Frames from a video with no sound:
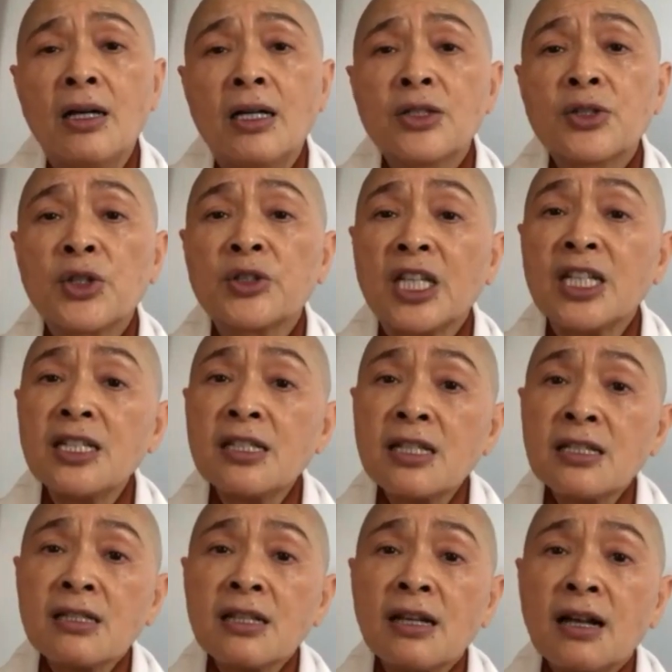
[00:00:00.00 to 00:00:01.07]
So this
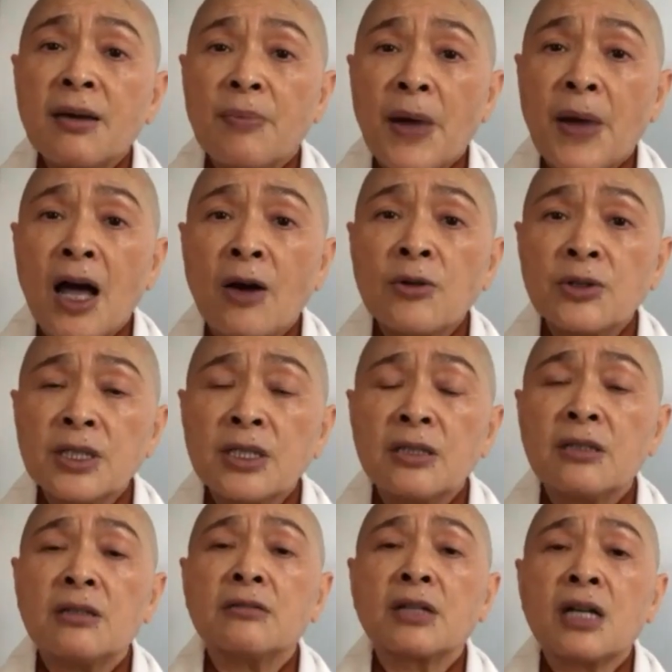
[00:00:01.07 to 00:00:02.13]
is about,
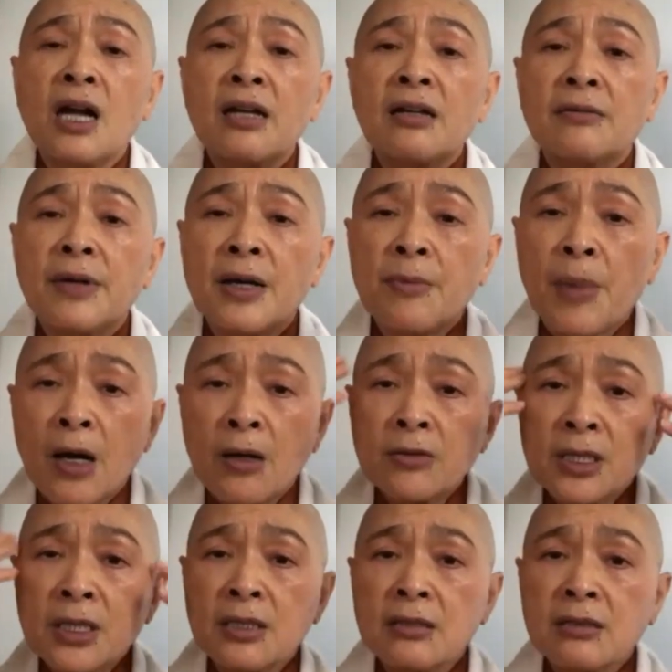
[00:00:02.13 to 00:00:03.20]
kind of
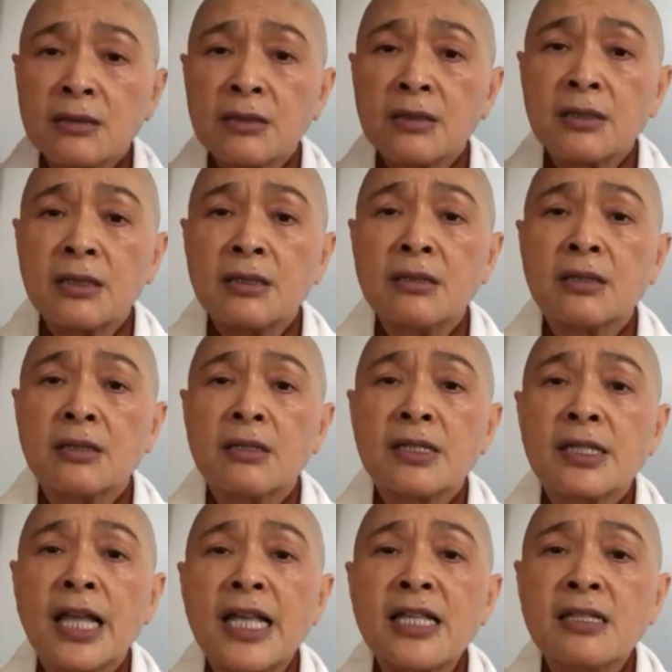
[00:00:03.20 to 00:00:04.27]
about the
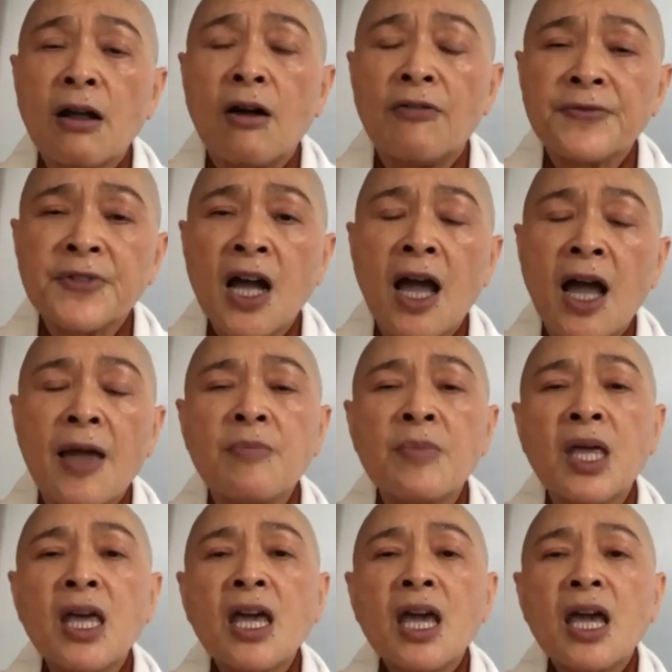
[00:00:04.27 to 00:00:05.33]
sense of time,
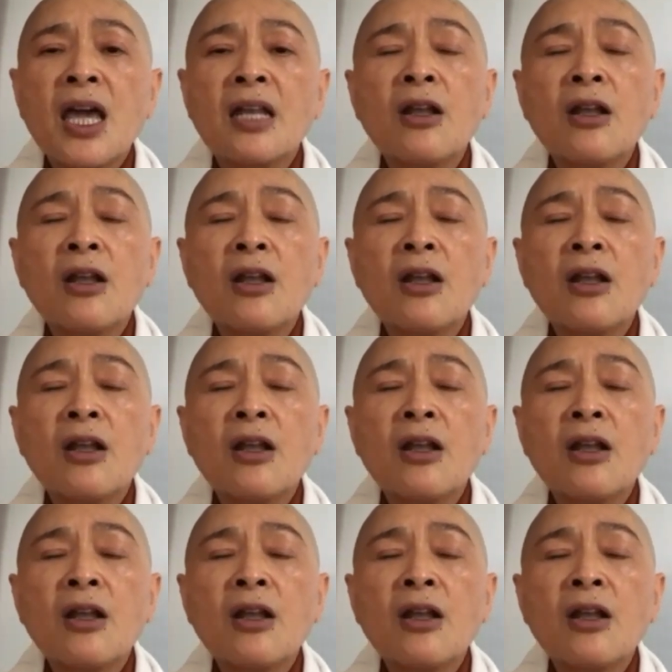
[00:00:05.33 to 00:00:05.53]
and